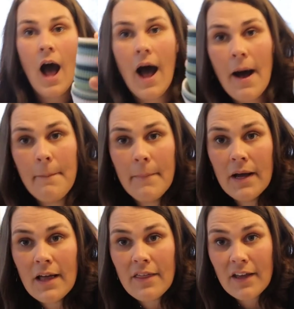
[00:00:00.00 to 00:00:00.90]
um,
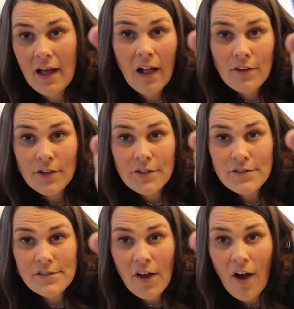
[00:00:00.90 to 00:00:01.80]
the
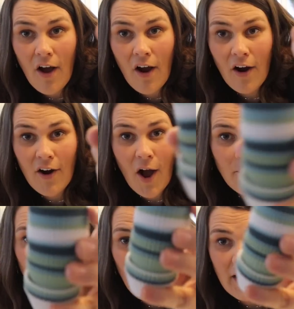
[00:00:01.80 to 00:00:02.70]
colors are
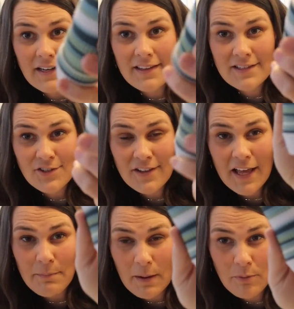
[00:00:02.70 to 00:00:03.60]
on point. These are
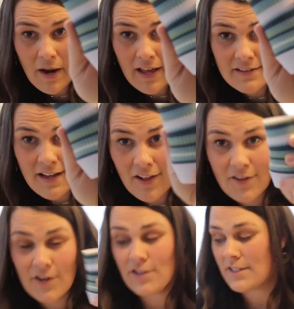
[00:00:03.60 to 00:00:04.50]
like my brand
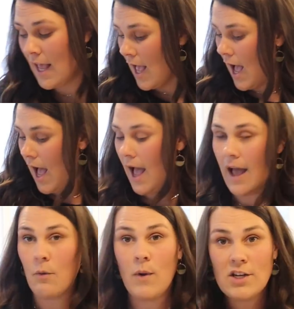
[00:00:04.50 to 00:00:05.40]
colors.
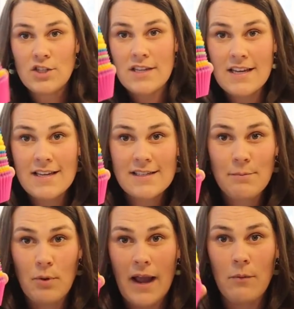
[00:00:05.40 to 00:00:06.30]
I wish
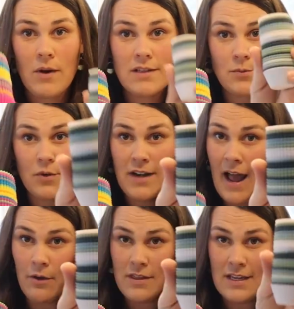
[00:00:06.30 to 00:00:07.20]
these bright ones were
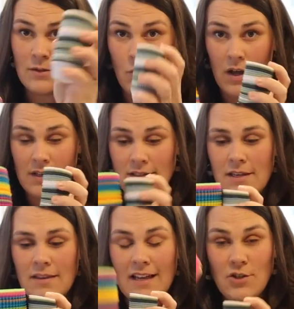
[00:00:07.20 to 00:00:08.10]
now these
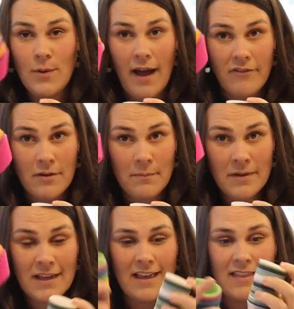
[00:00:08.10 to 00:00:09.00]
ones. They do have
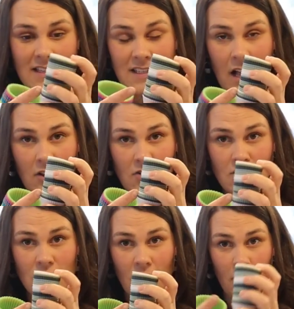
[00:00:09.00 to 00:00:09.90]
them in these
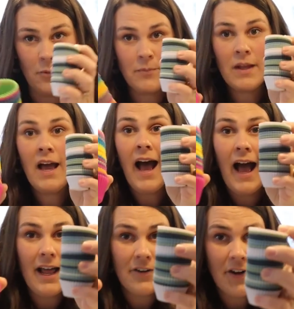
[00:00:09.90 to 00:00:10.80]
colors, so
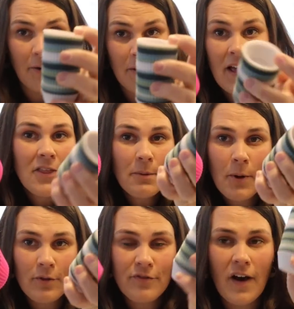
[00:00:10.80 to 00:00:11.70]
I don't know. They're
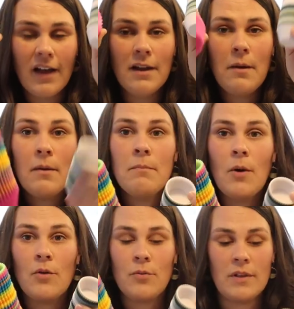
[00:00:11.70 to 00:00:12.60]
both fun,
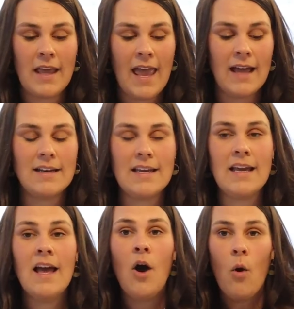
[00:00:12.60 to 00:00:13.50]
both really
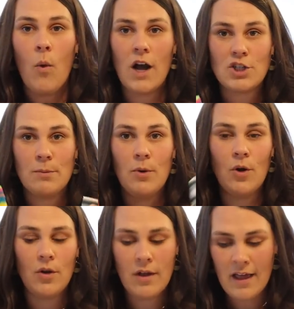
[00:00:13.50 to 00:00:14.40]
handy,
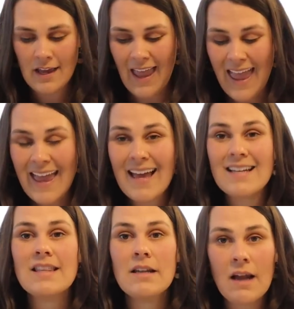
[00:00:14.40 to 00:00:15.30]
washable.
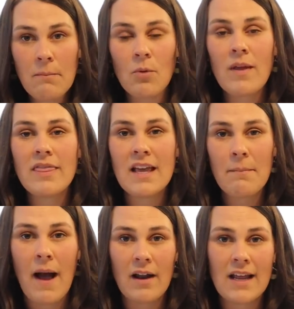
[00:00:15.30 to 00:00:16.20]
And the number one thing
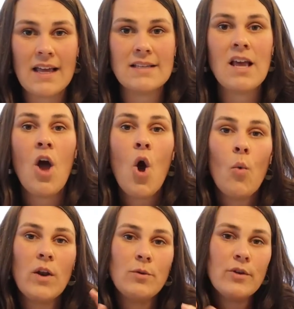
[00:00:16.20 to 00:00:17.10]
about it is
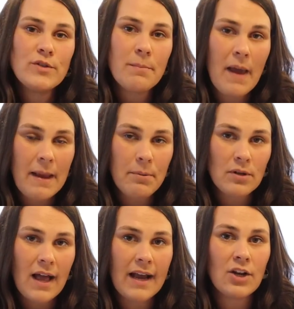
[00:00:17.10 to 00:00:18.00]
when you use a
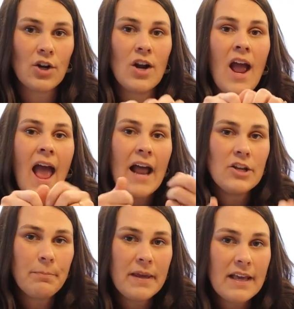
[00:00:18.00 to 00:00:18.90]
paper liner
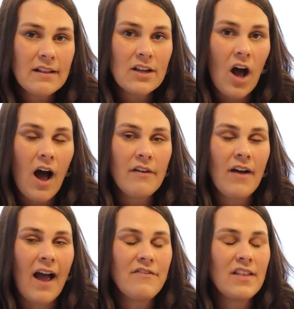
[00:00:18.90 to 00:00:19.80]
and you peel it
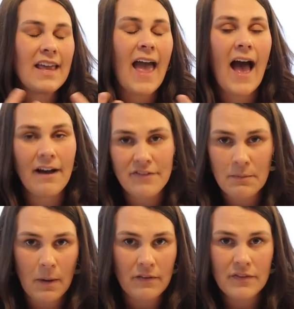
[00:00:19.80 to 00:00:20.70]
off, I feel like half
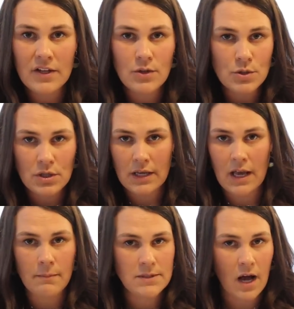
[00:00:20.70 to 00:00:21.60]
the muffin usually
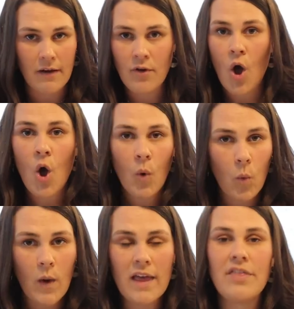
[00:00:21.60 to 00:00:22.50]
comes off
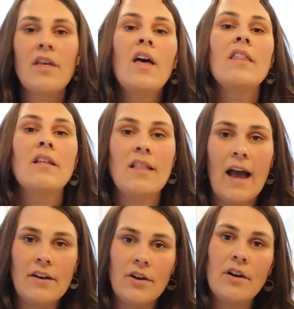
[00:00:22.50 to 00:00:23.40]
with the
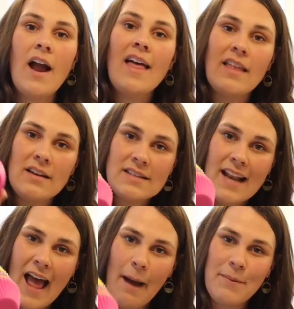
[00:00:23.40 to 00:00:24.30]
liner. That
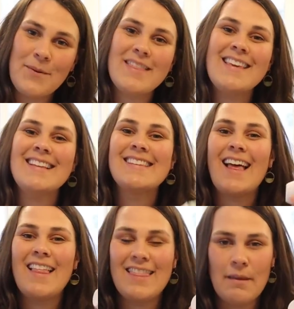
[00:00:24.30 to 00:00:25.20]
doesn't happen with these.
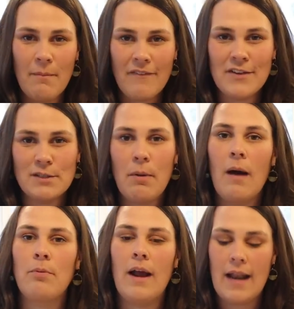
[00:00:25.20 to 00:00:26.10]
The muffins
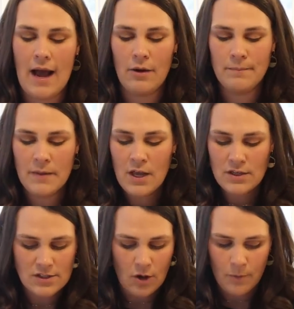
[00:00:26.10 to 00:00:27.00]
pop right out.
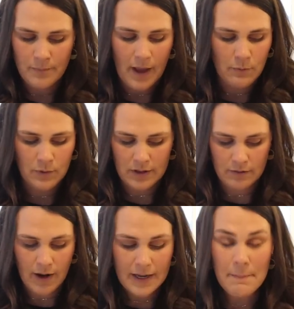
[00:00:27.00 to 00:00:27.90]
So I really
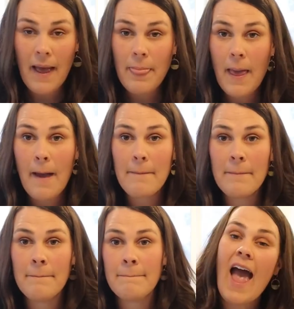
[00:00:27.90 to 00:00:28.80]
recommend
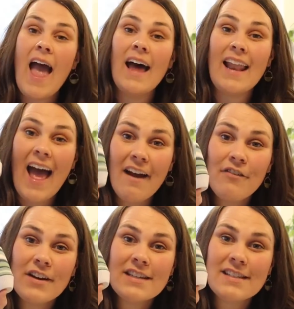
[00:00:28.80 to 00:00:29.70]
them. And
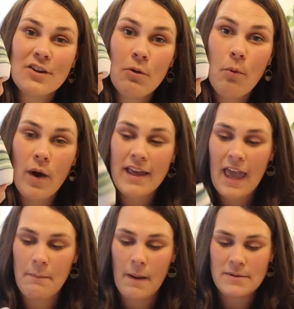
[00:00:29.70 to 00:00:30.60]
every single boy
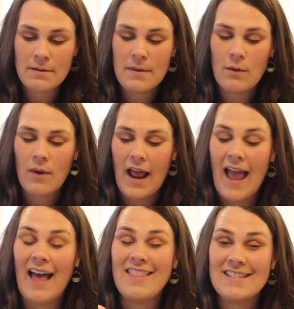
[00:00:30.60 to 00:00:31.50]
came up to me when I
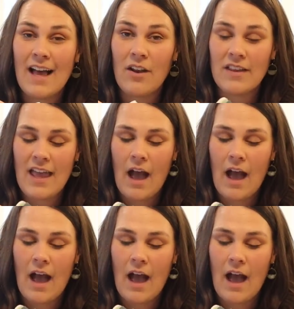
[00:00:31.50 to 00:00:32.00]
had these out on the